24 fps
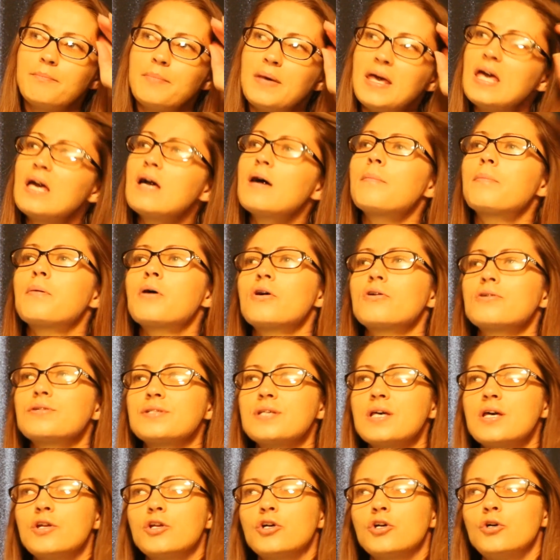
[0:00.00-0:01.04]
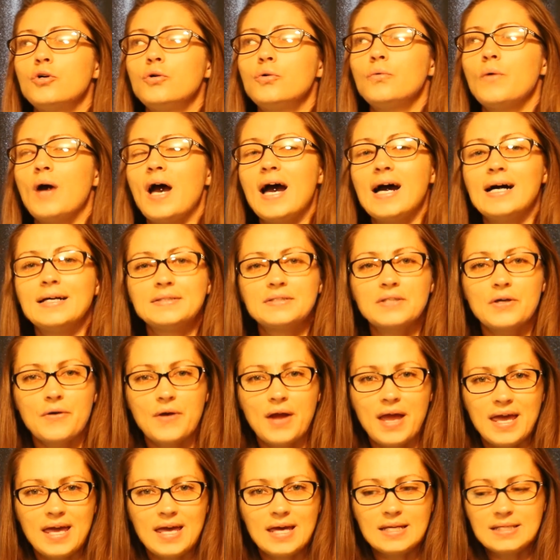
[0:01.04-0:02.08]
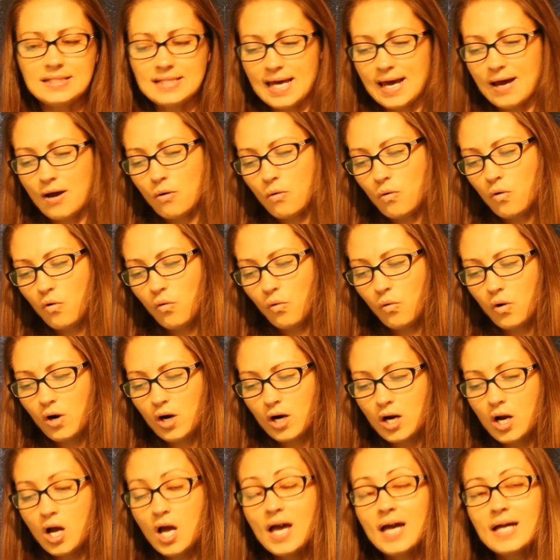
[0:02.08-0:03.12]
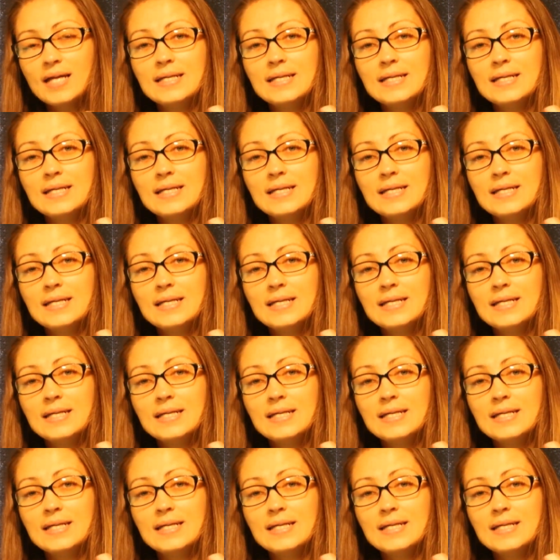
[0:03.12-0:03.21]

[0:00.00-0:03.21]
being a person who had their hand out or